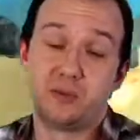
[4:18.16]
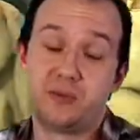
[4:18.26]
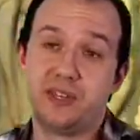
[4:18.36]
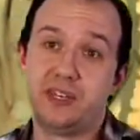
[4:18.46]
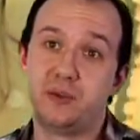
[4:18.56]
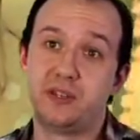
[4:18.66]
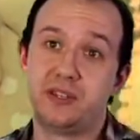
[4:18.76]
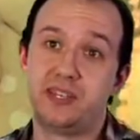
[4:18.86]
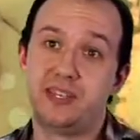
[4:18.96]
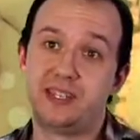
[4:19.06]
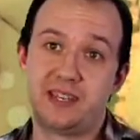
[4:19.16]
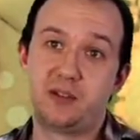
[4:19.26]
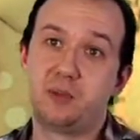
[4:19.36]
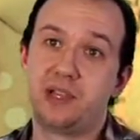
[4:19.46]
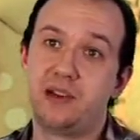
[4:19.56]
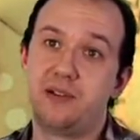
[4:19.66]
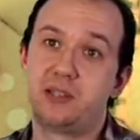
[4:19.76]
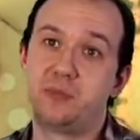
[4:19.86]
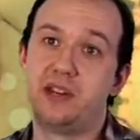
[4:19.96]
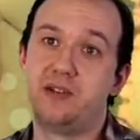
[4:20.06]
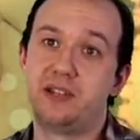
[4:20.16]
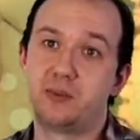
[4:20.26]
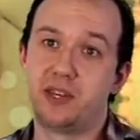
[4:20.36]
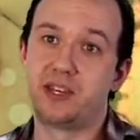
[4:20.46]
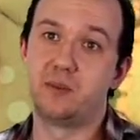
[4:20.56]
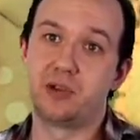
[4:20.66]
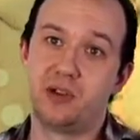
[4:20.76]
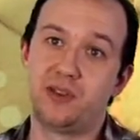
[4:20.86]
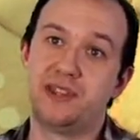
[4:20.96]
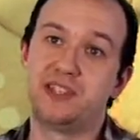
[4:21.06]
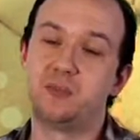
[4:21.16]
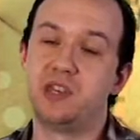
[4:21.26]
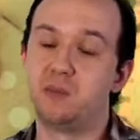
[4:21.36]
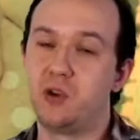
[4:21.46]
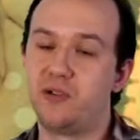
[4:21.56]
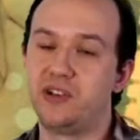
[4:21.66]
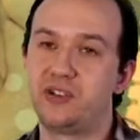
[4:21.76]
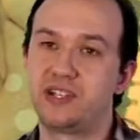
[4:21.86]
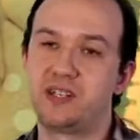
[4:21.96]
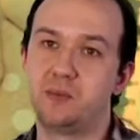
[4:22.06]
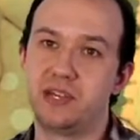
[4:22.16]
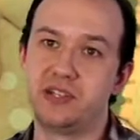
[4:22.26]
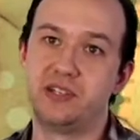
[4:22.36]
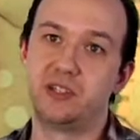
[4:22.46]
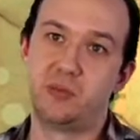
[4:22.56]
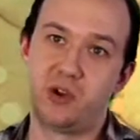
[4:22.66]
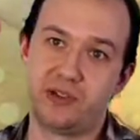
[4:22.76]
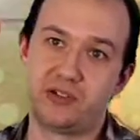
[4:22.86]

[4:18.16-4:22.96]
something new to the single player experience. We can employ these to make more interesting missions, more